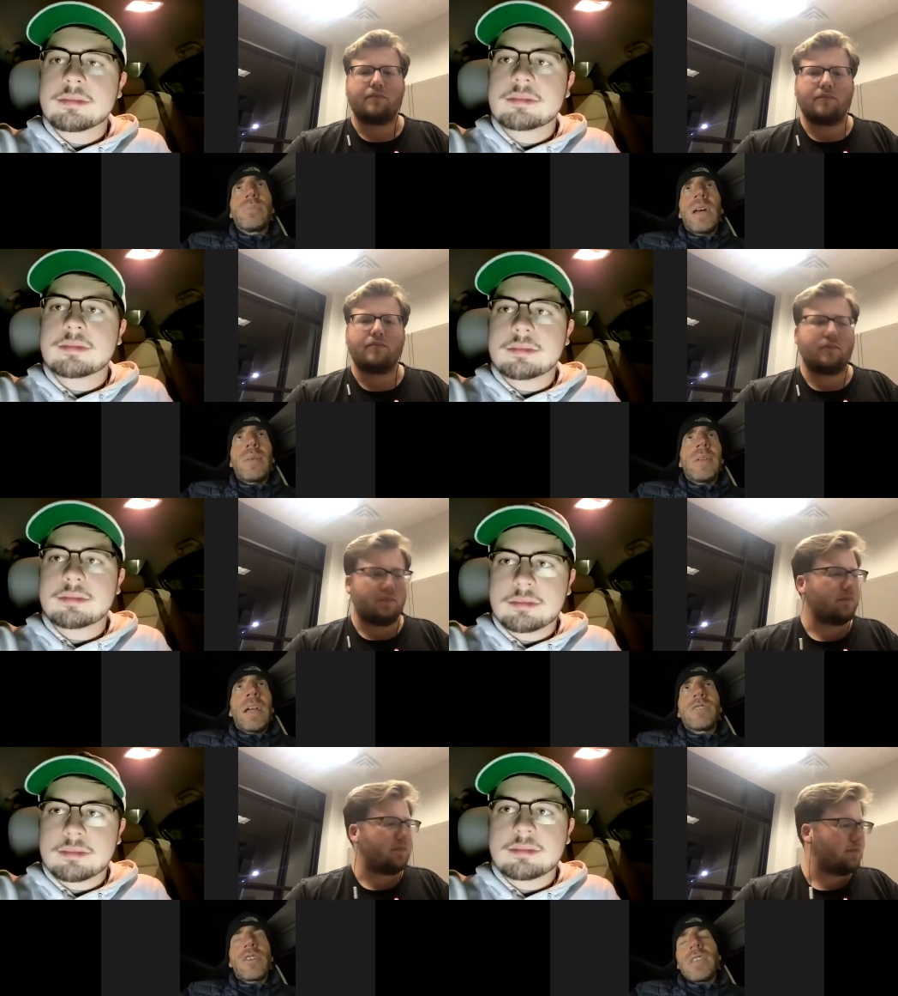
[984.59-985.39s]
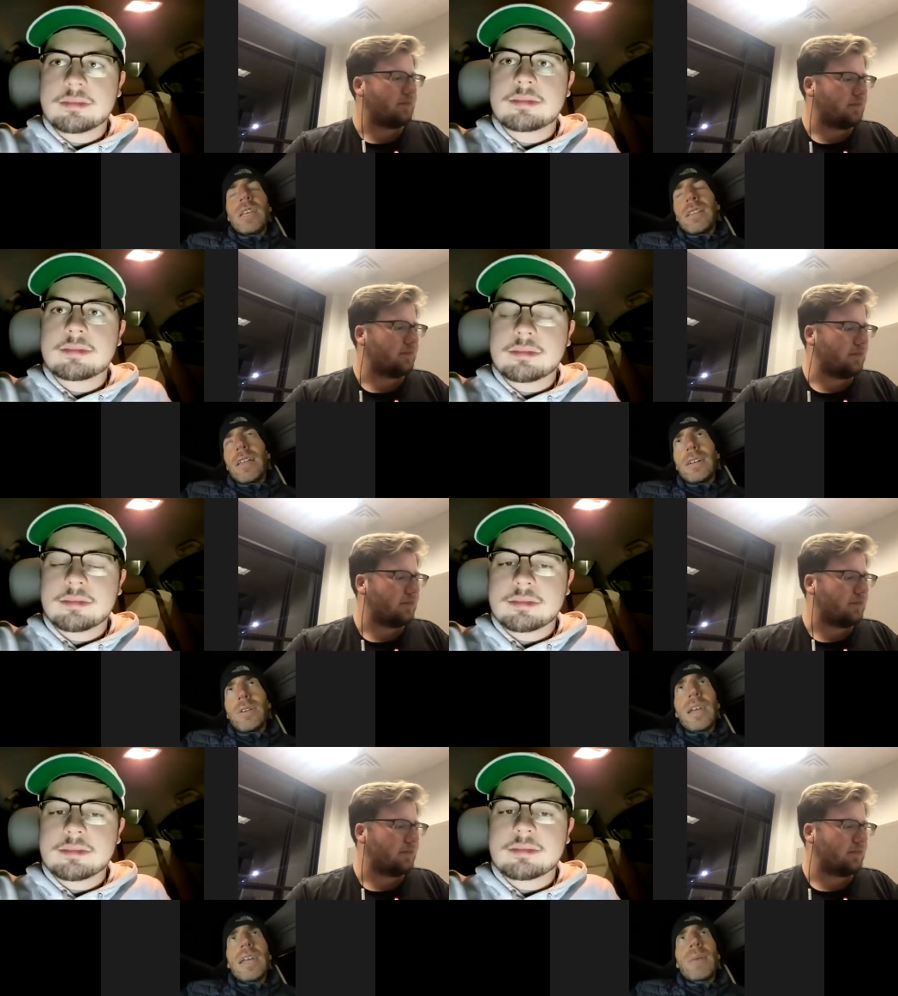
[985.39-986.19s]
Speaker 1: But I mean, I start thinking like,
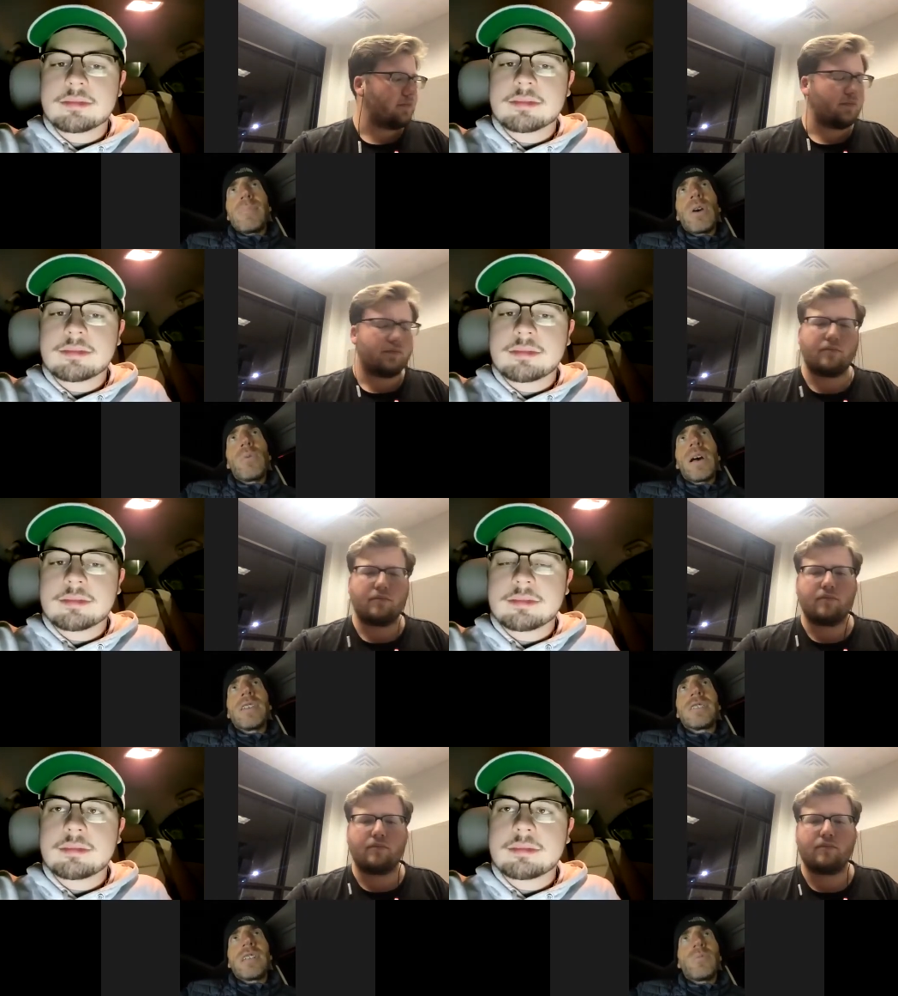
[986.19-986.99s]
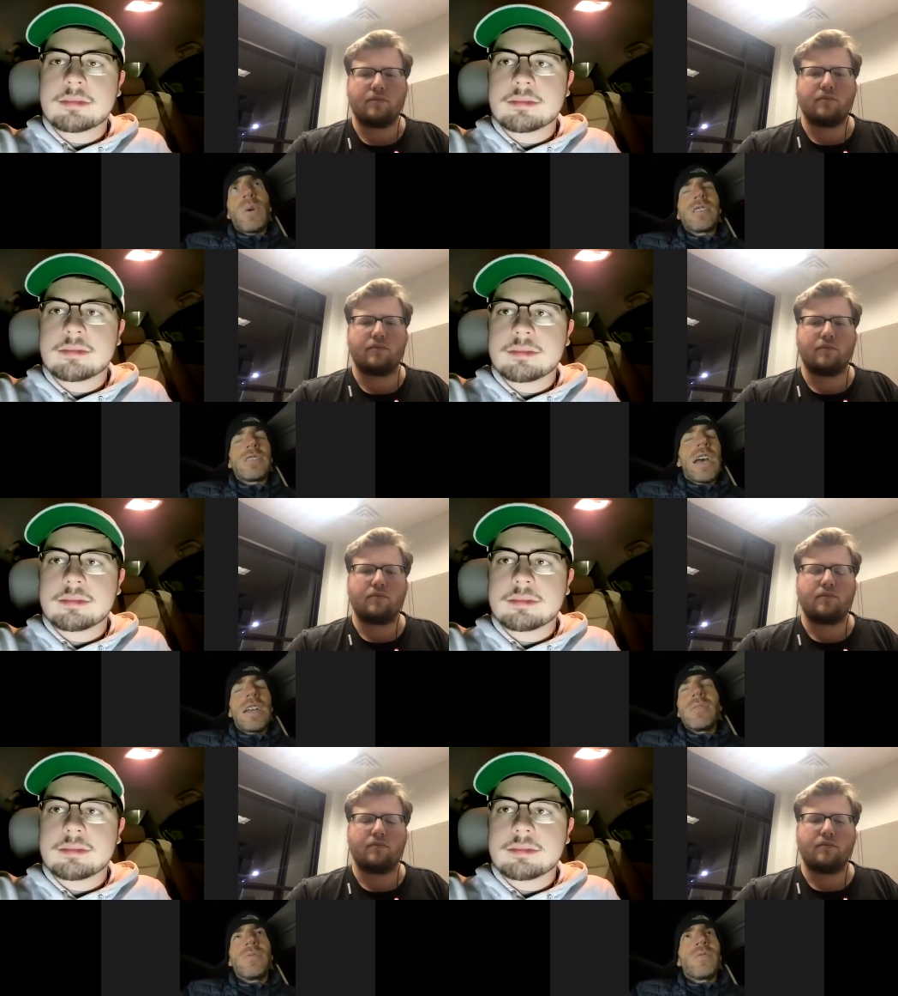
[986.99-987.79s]
okay, yeah, Bellevue West, West
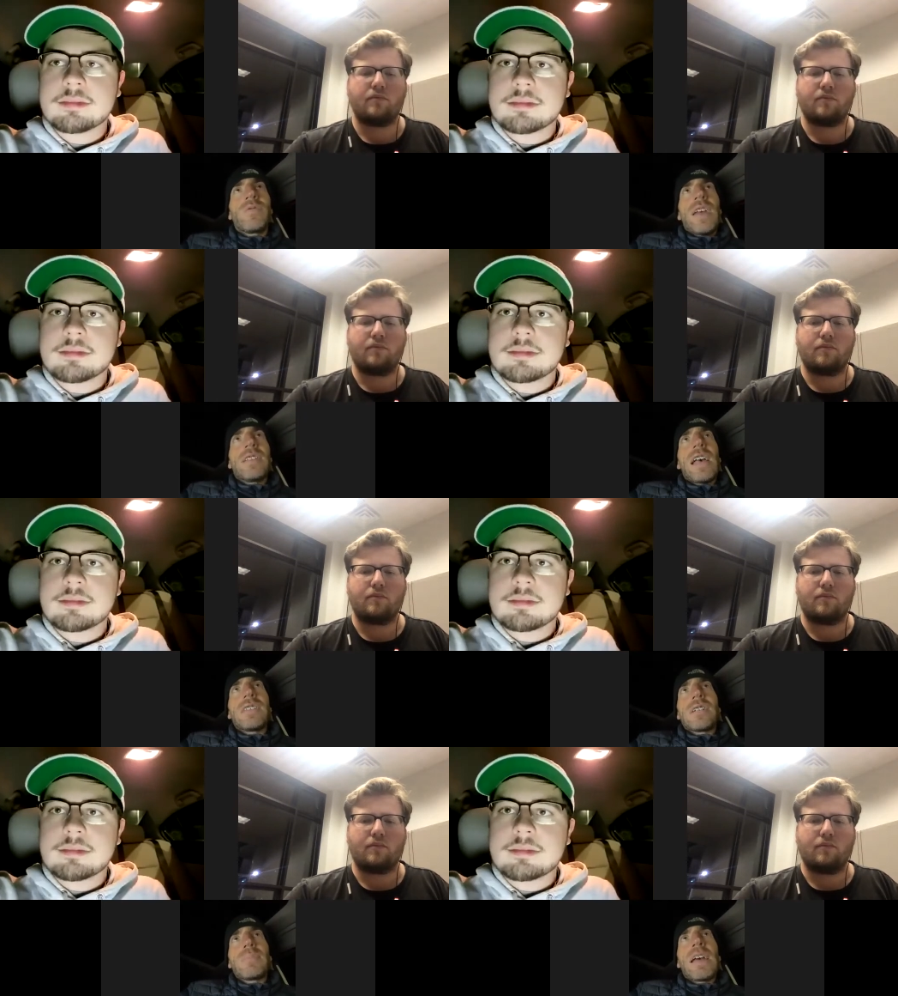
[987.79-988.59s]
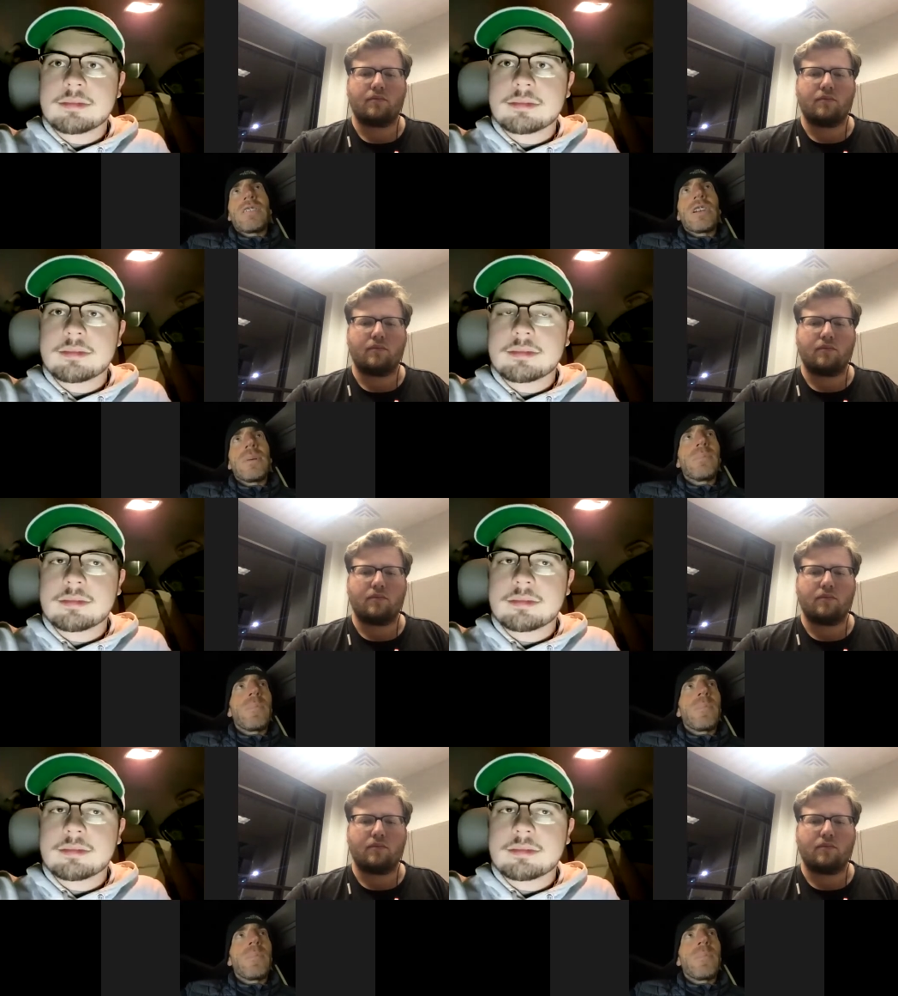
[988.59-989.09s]
Side, fantastic matchup.